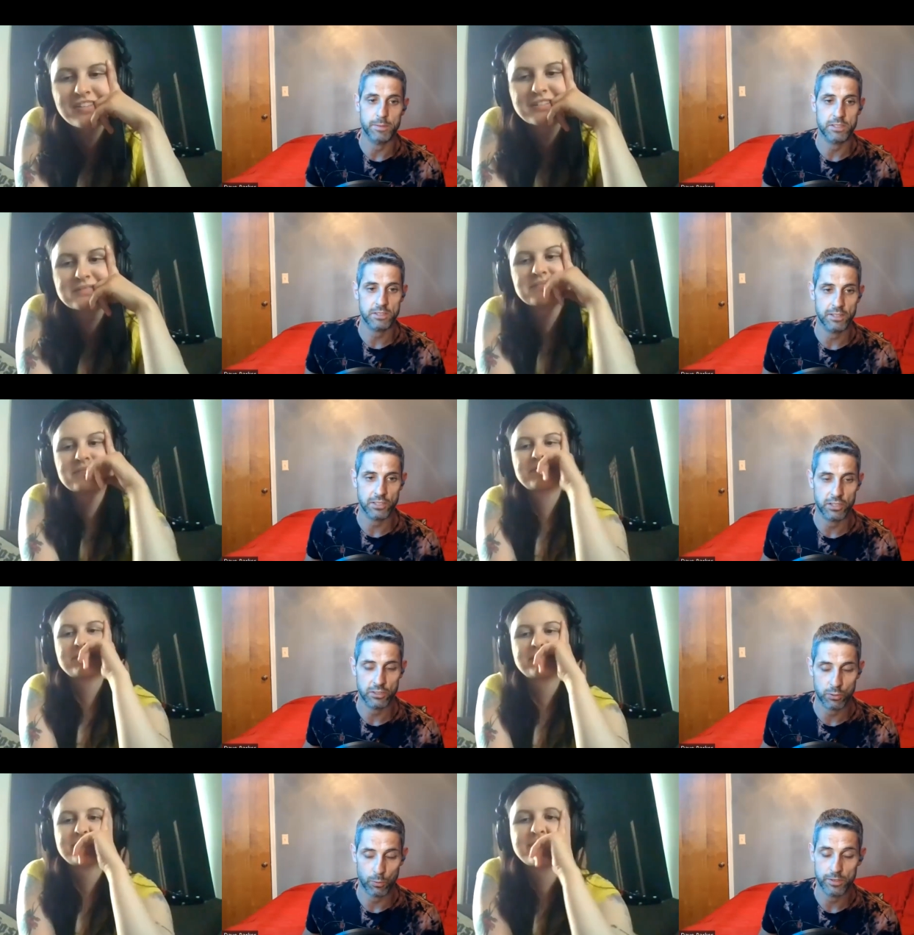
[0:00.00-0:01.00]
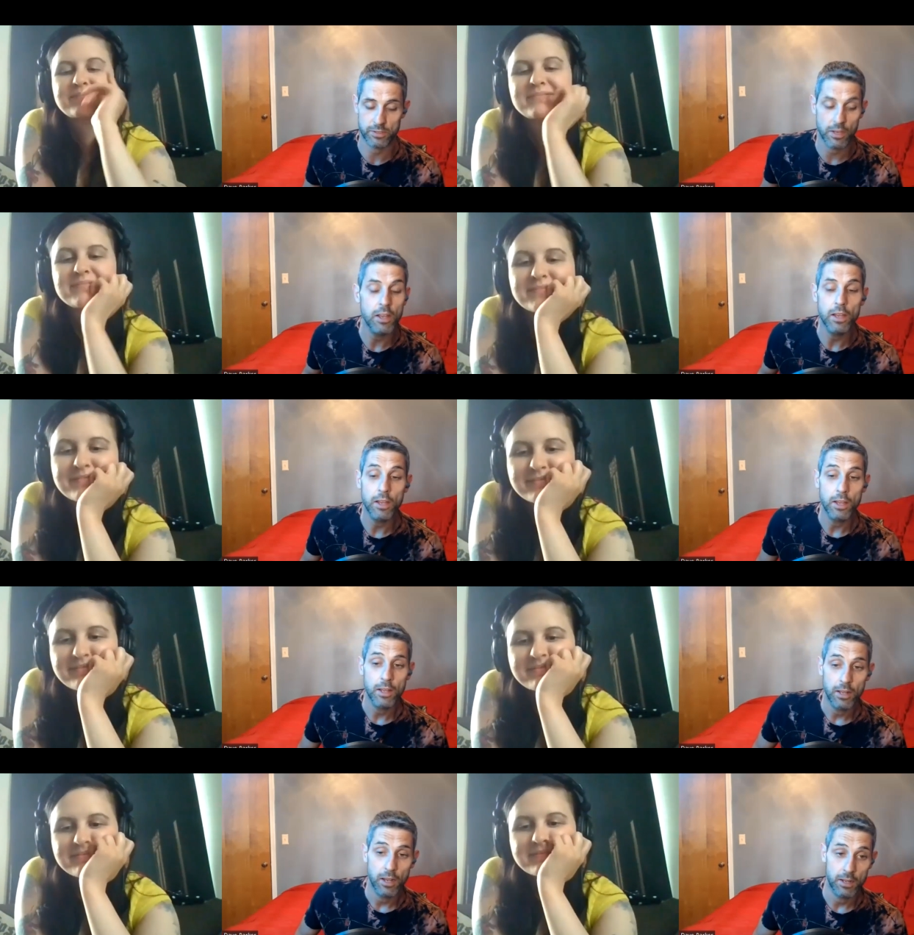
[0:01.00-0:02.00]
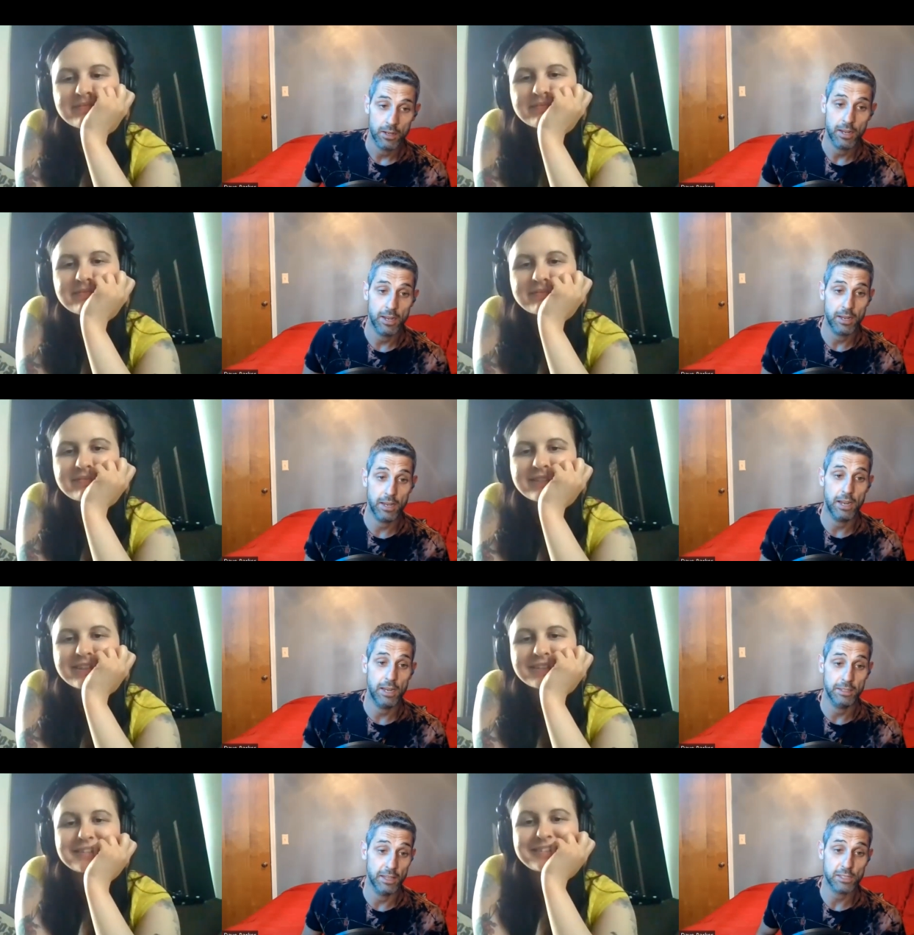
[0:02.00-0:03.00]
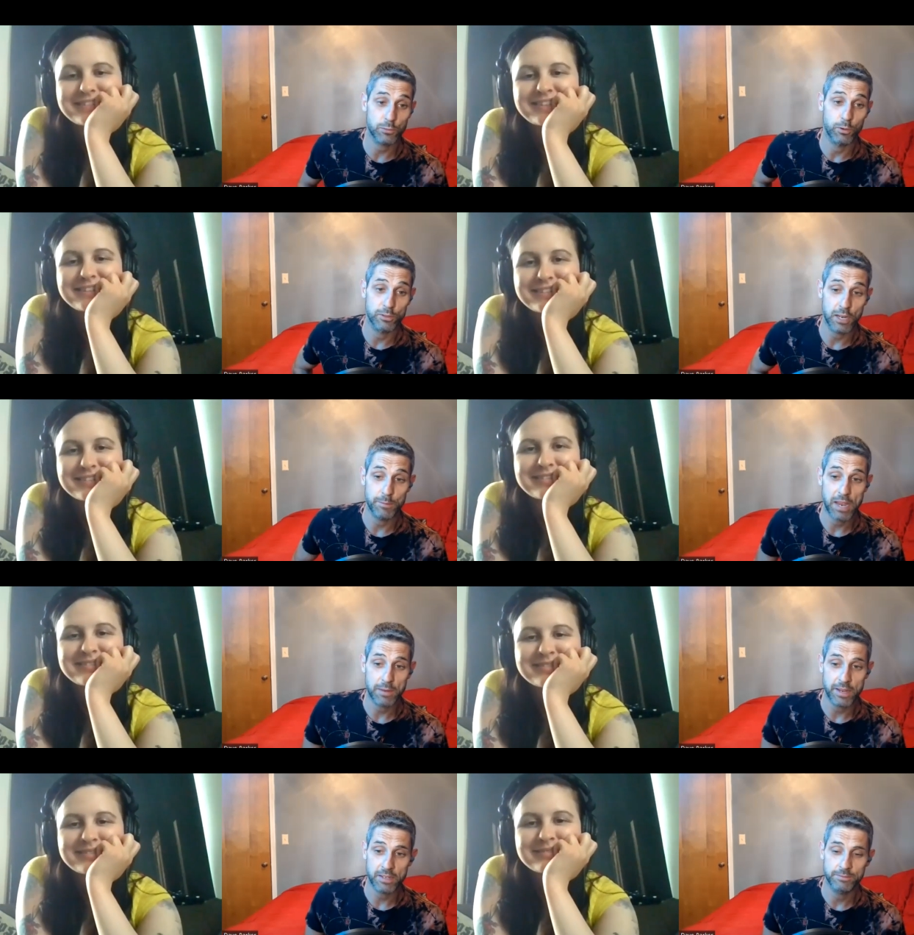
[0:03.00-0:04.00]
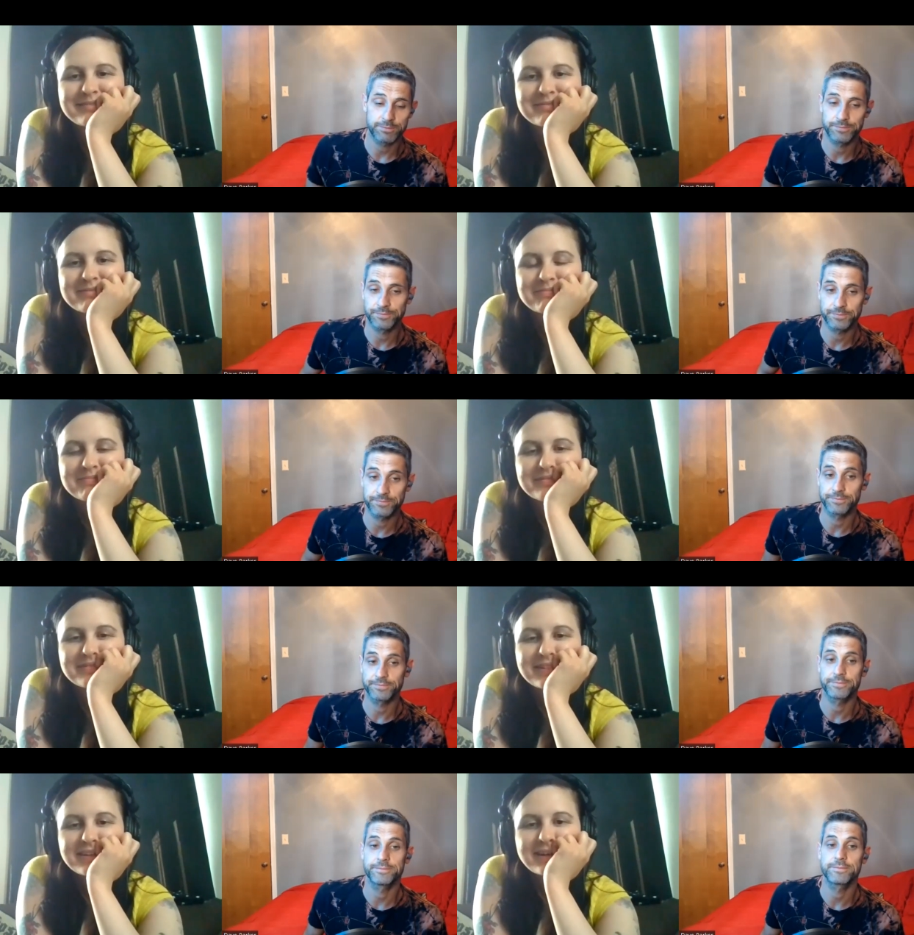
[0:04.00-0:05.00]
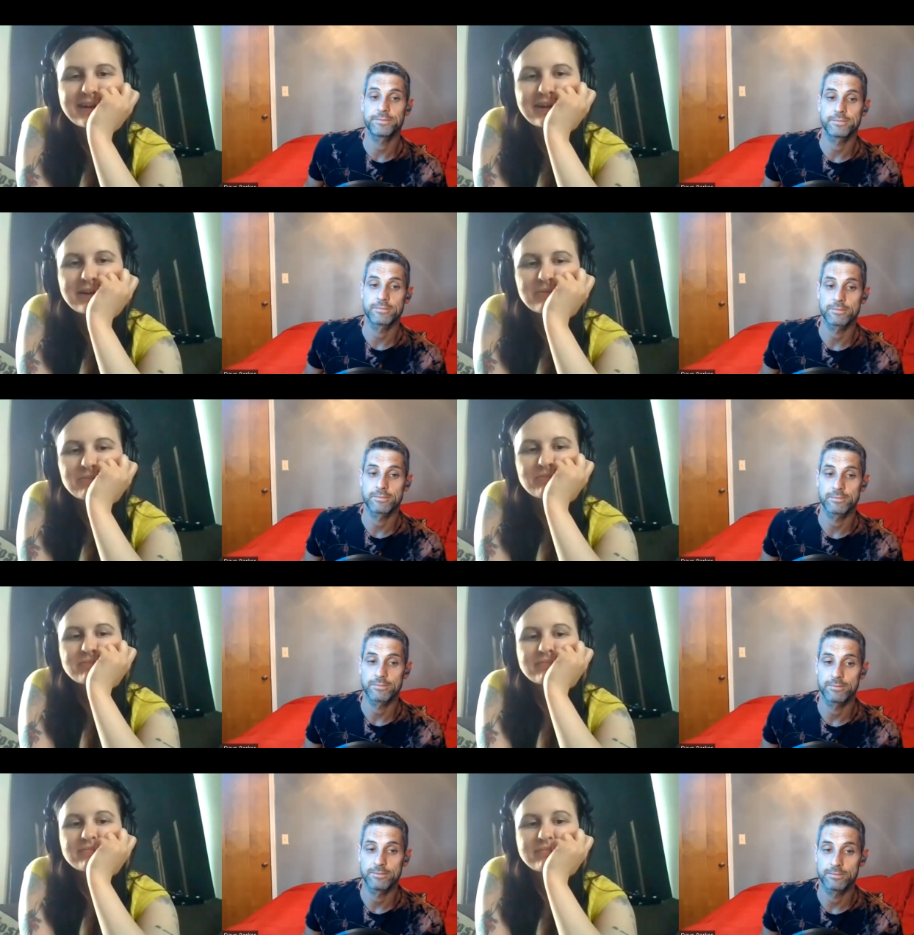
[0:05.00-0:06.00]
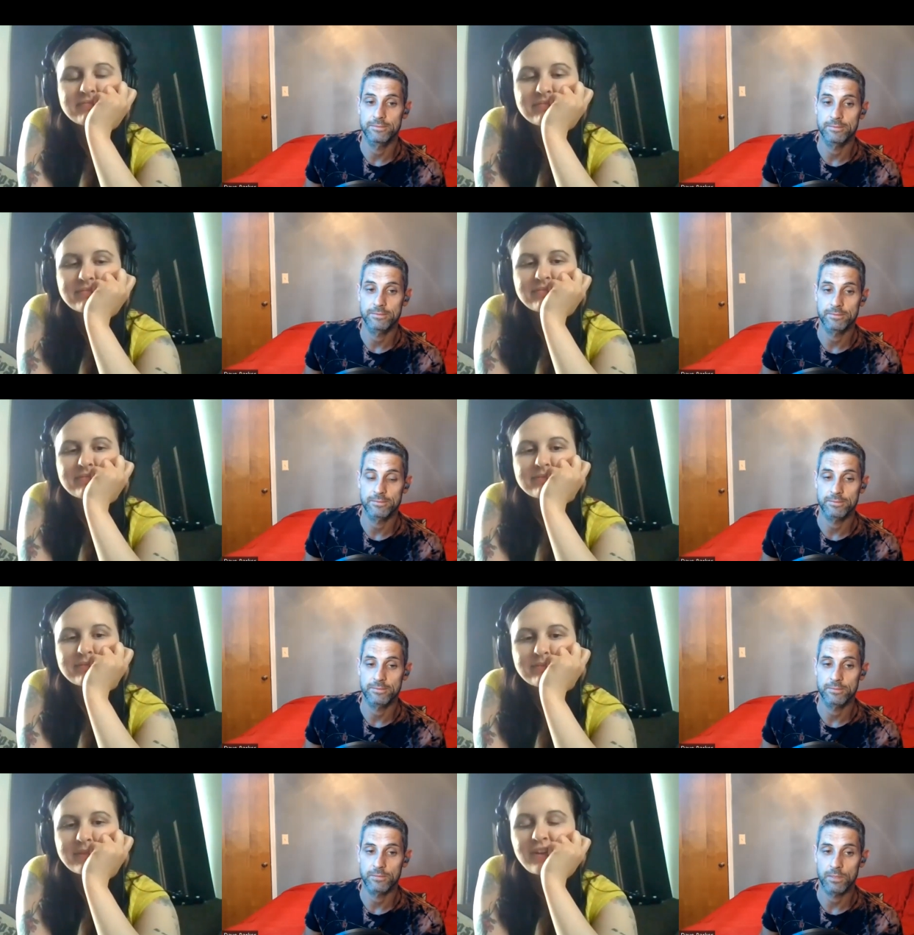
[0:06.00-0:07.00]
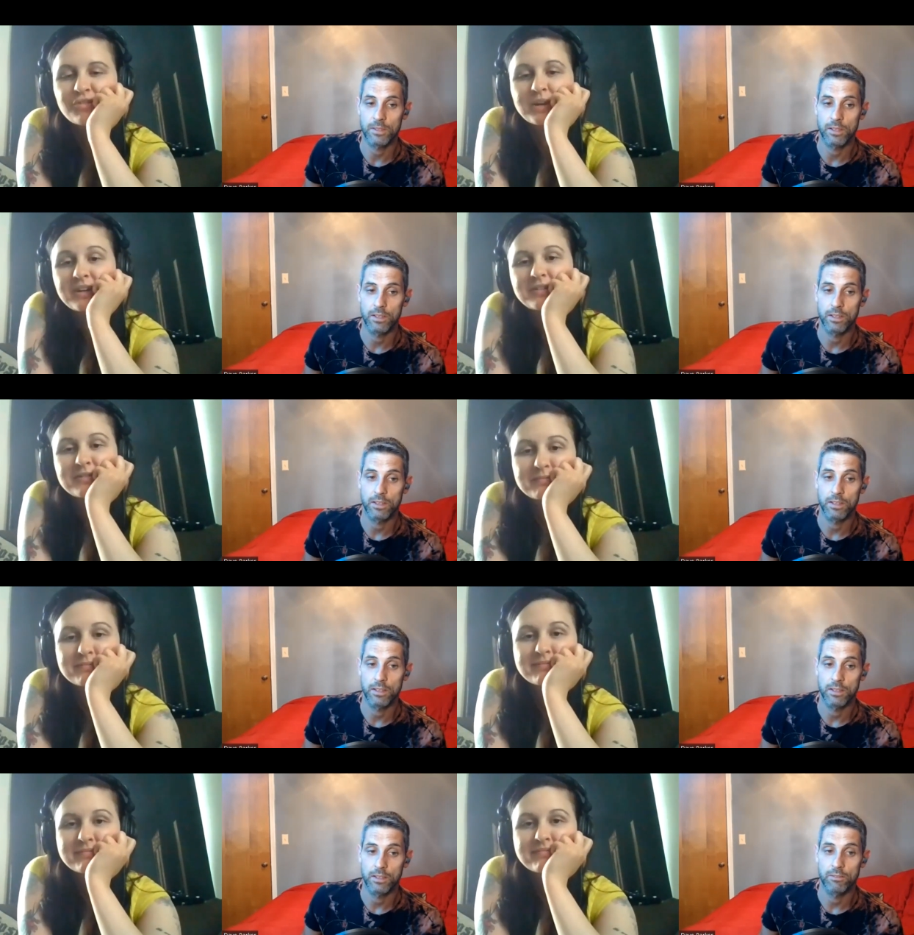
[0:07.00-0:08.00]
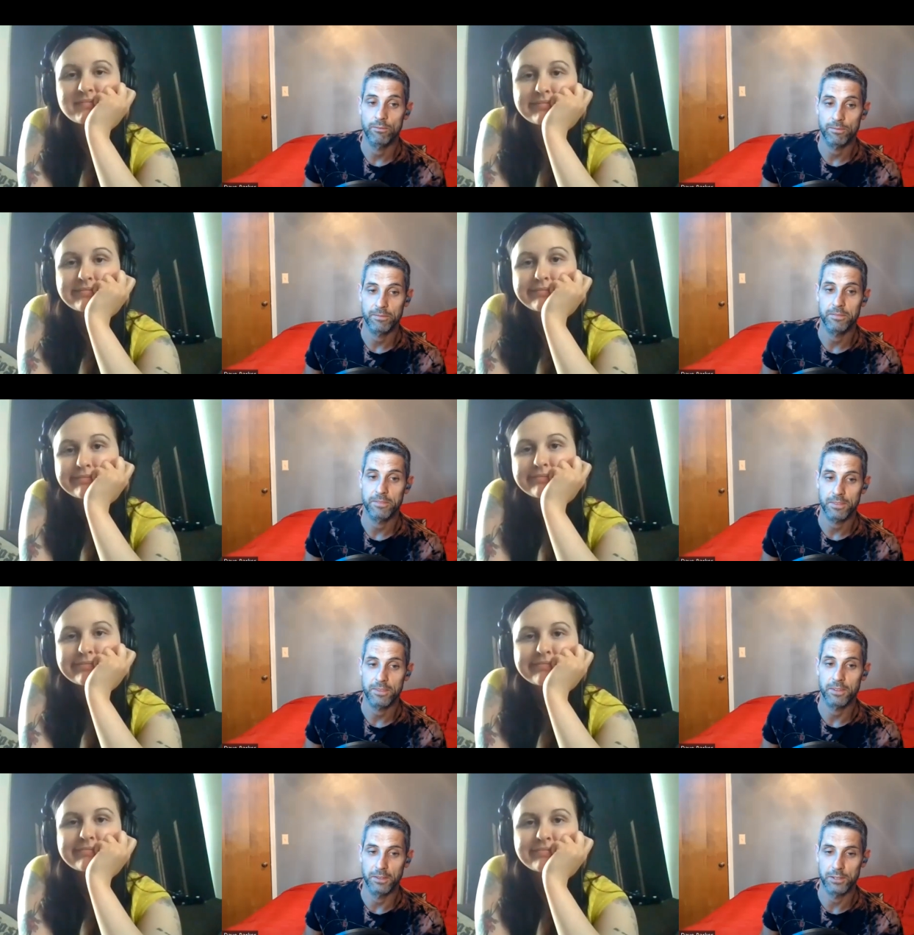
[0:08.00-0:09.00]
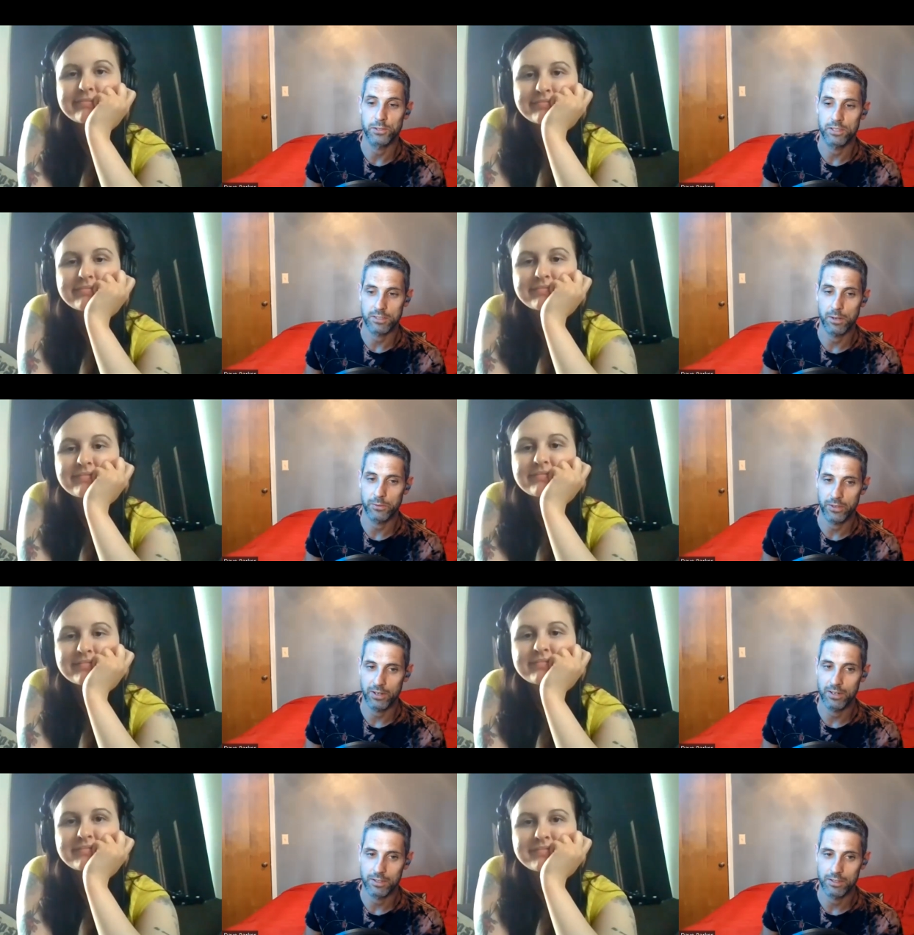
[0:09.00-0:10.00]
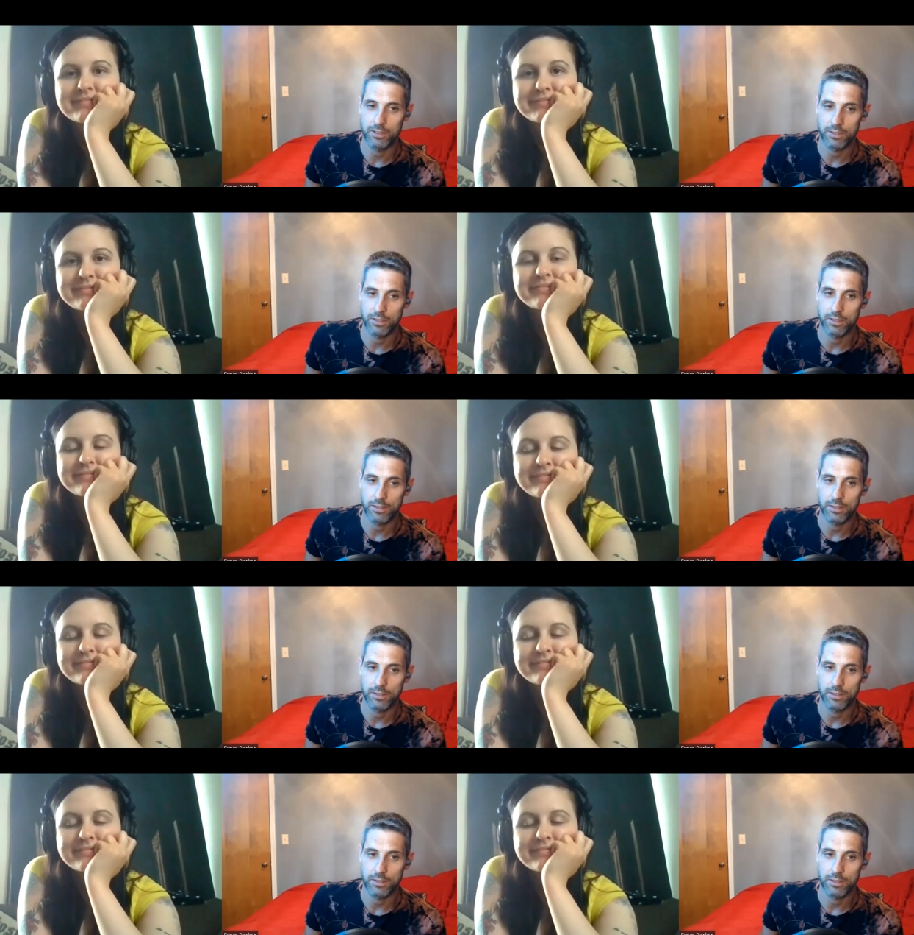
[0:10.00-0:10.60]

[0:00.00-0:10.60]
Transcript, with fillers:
Speaker 1: segments, lots of good stories. Any last words on Madman?
Speaker 2: Um, he's real.
Speaker 1: The legend is out there. Mm-hmm.